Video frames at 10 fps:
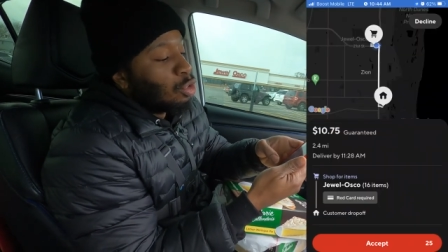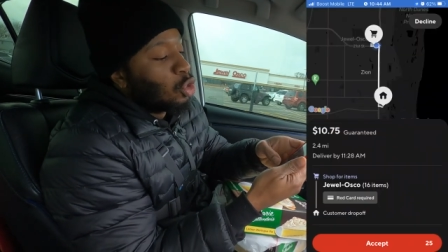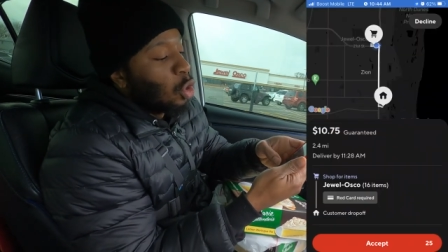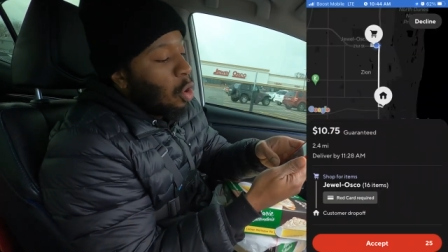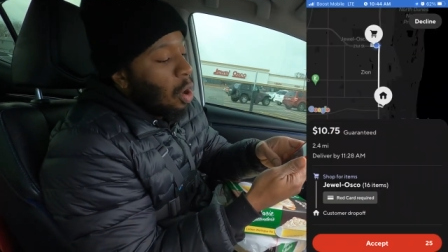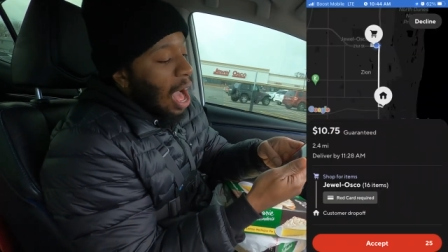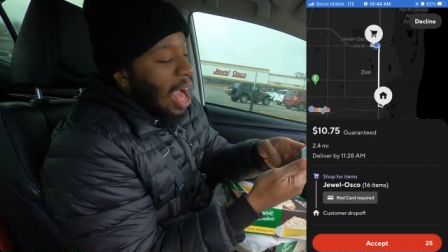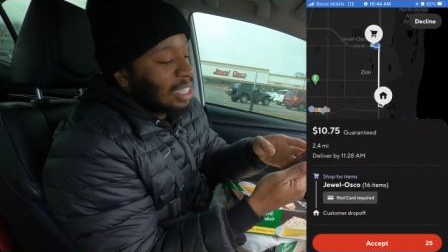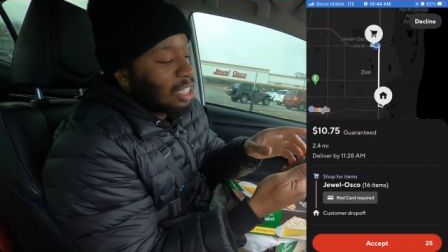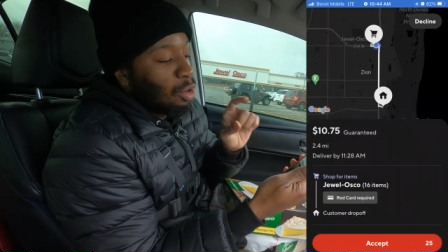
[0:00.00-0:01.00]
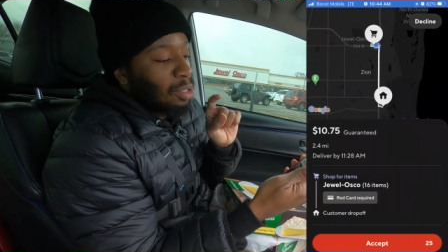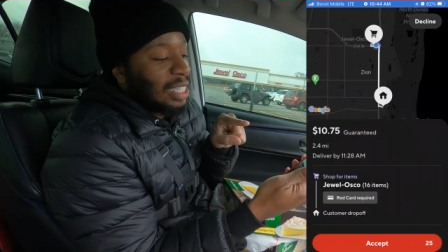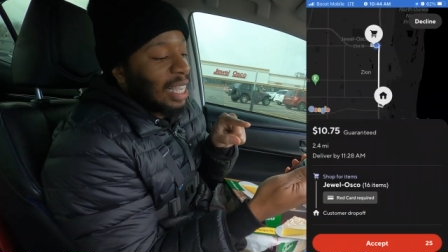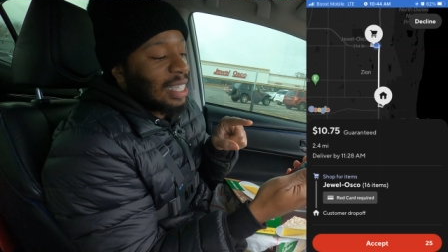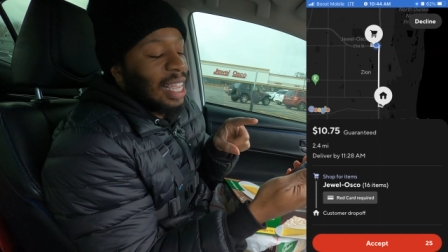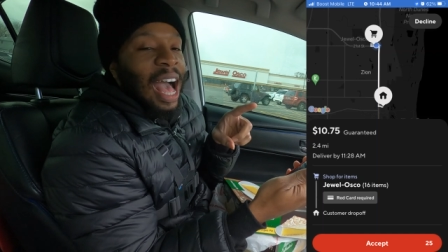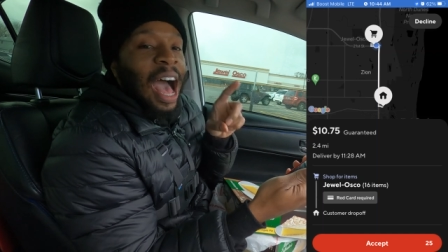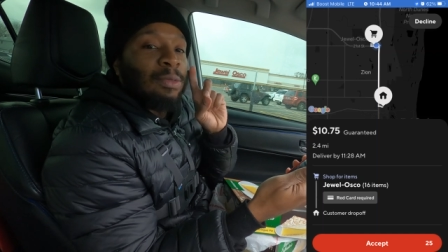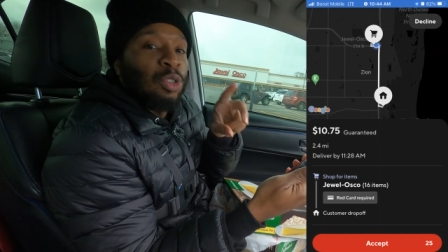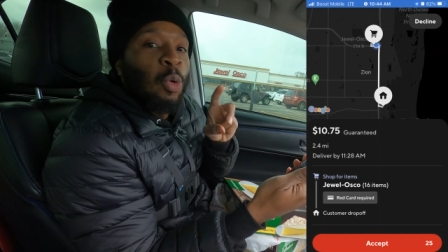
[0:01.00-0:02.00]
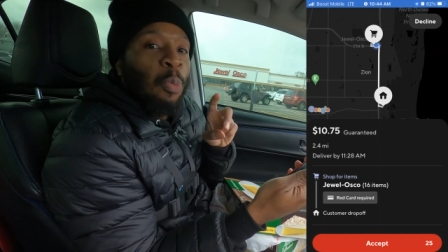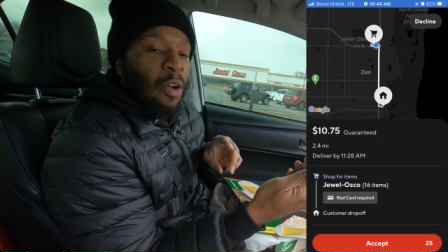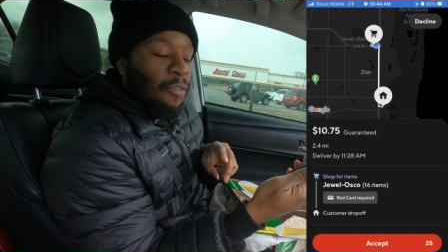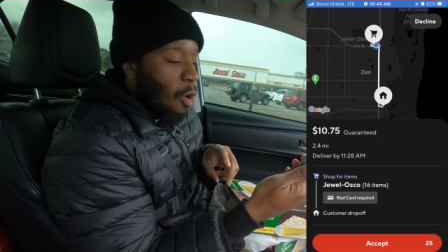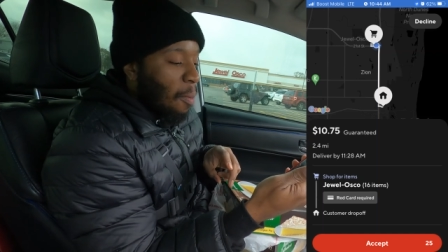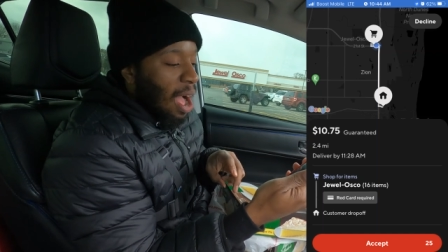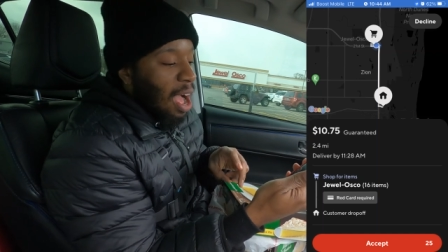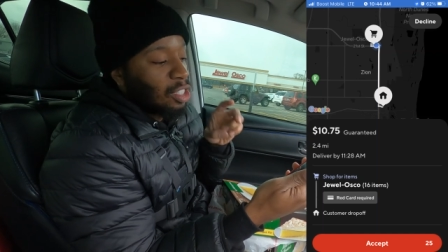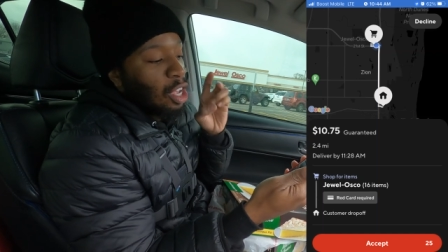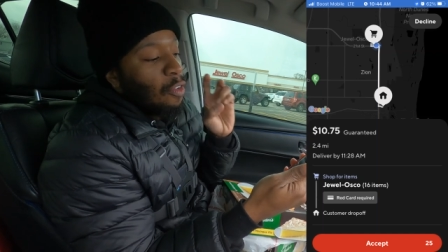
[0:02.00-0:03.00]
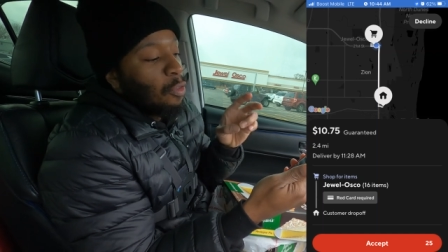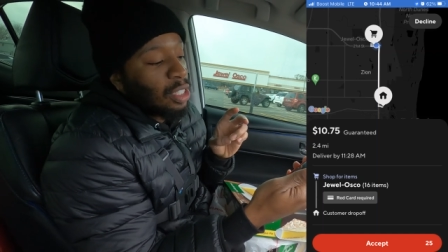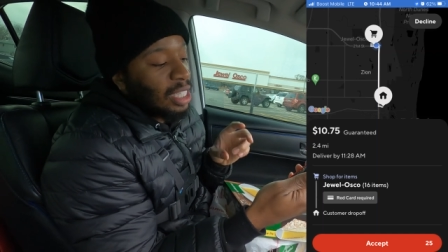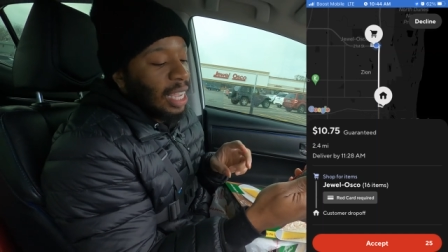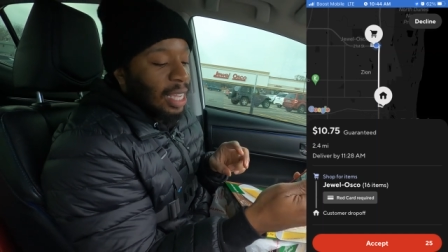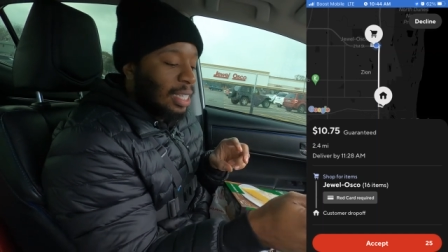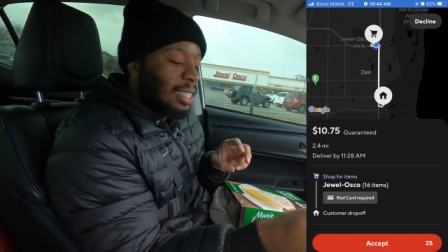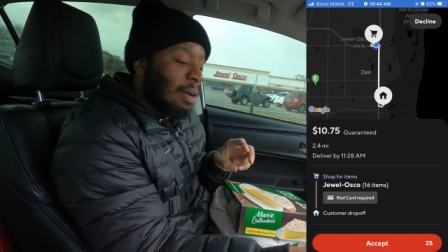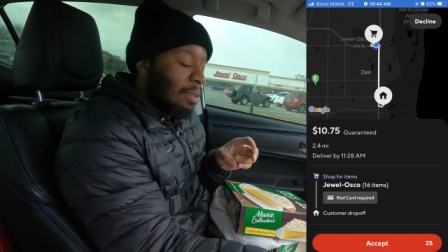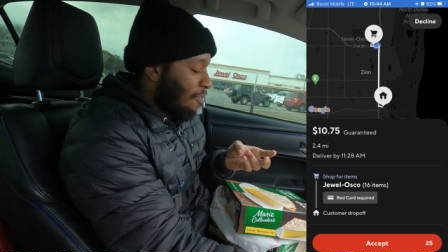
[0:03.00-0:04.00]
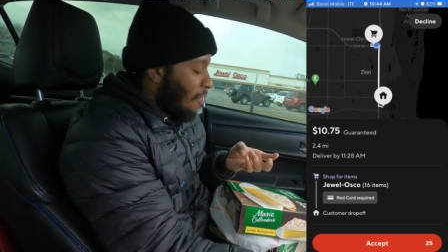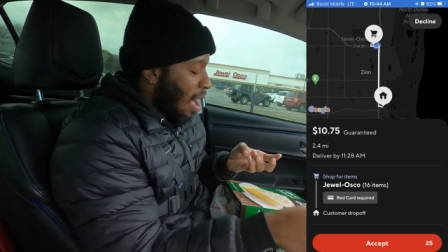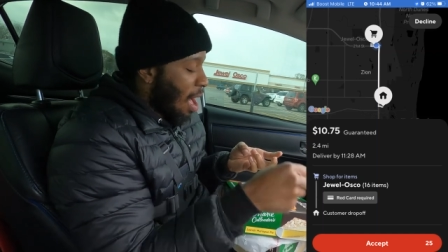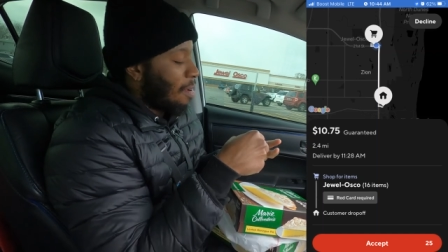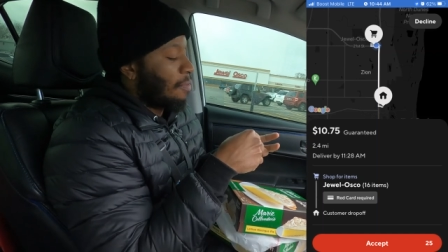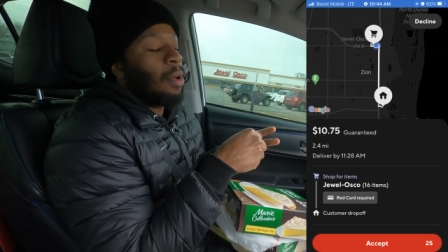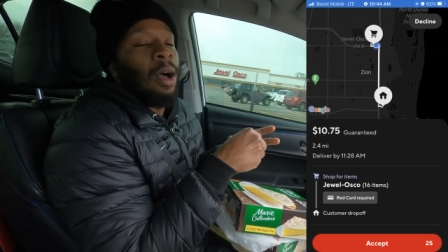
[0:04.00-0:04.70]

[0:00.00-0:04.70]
Jewel Osco 16 items, 2.4 miles for 10.75.